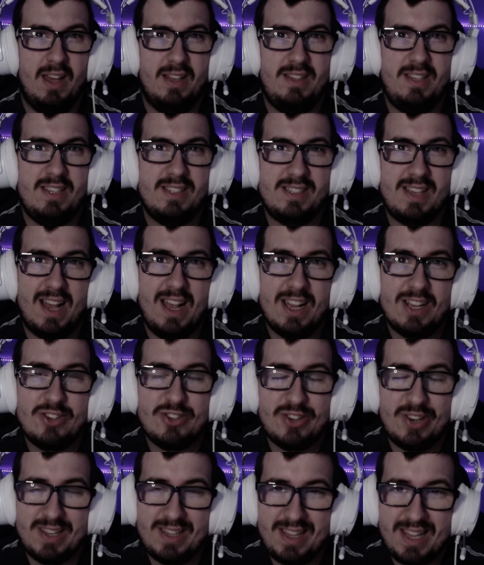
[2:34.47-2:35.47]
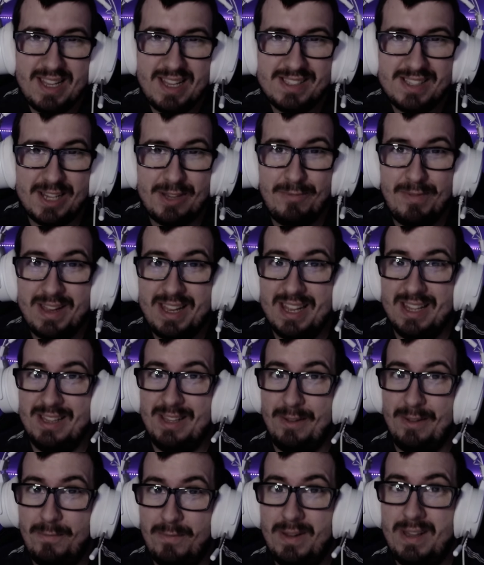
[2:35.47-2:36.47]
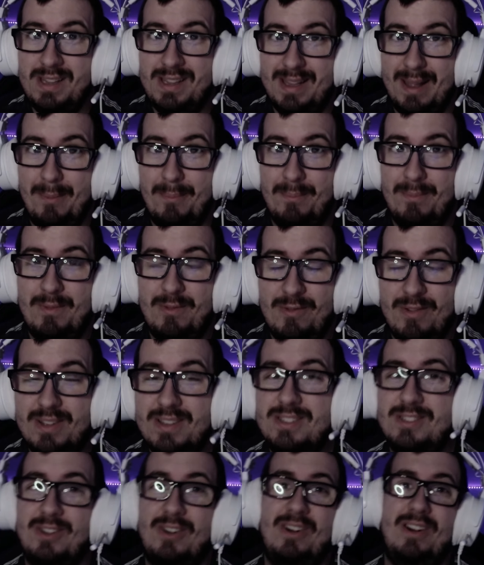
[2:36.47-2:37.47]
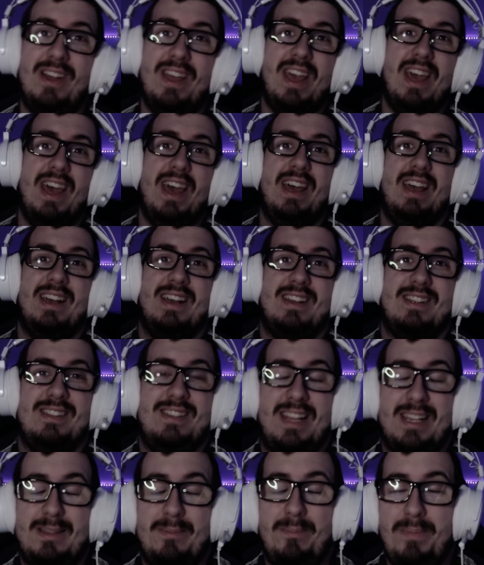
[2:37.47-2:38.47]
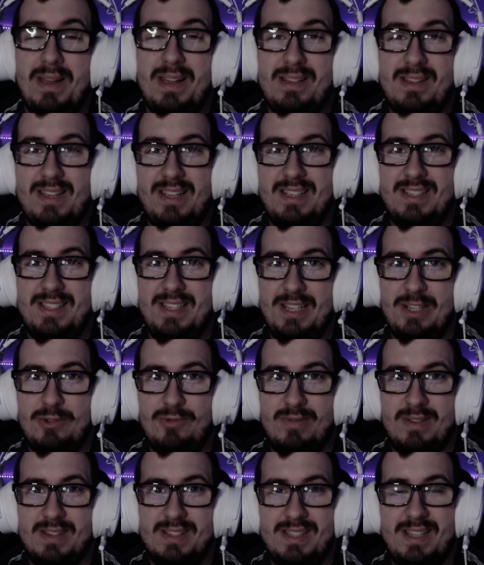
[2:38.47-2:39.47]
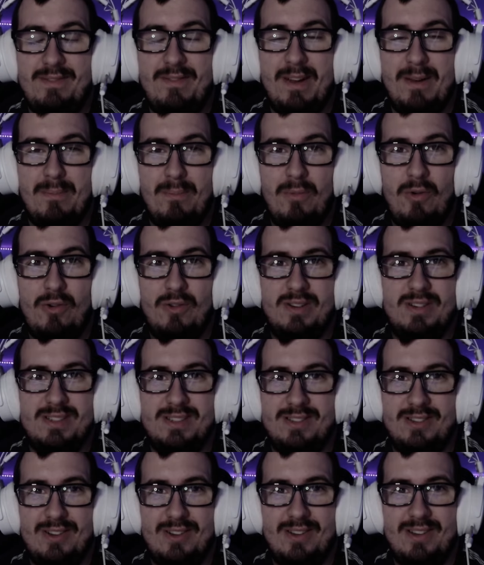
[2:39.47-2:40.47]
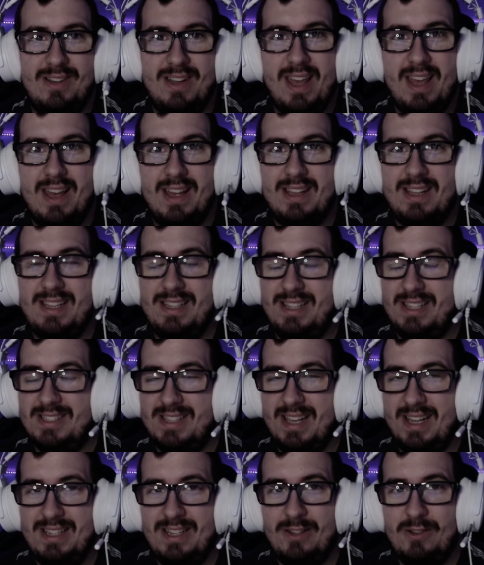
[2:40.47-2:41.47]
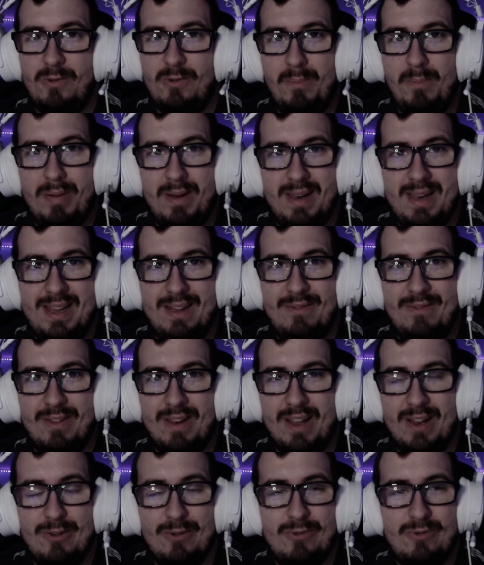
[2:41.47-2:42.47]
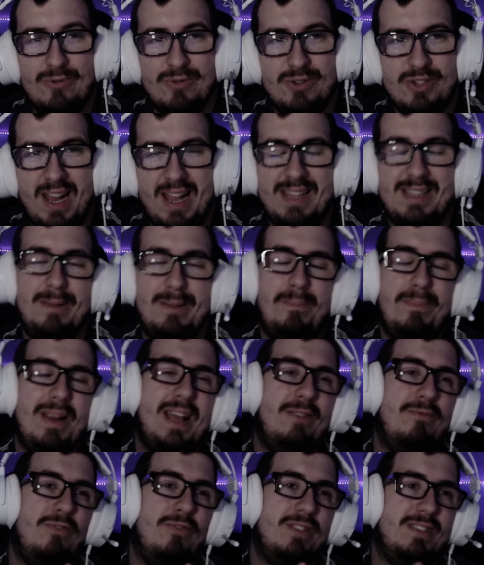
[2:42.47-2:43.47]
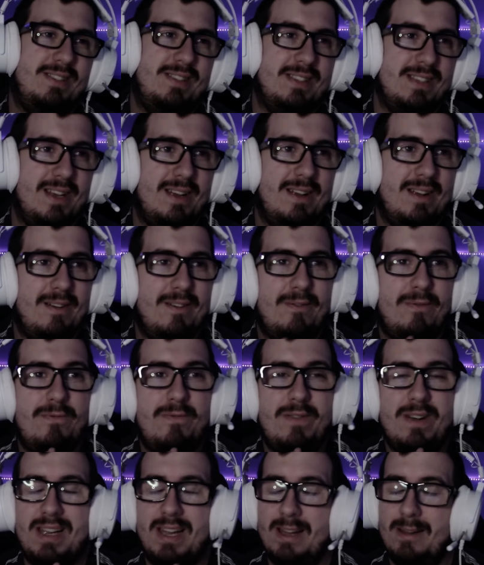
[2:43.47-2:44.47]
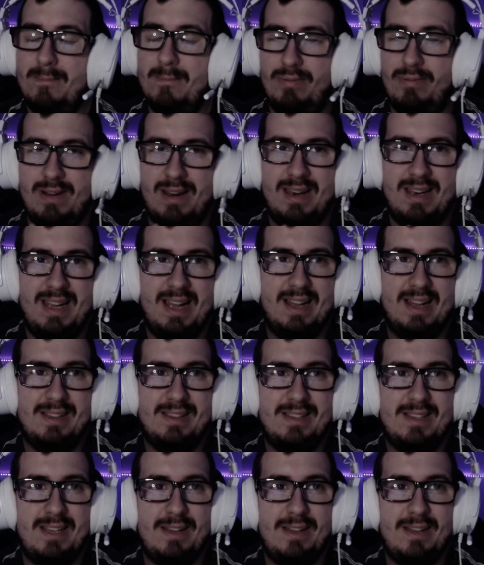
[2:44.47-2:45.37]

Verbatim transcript: This guy actually thinks that we can defeat them. So that piqued his interest even more. So he decided to believe Lelouch. And the plan was freaking brilliant.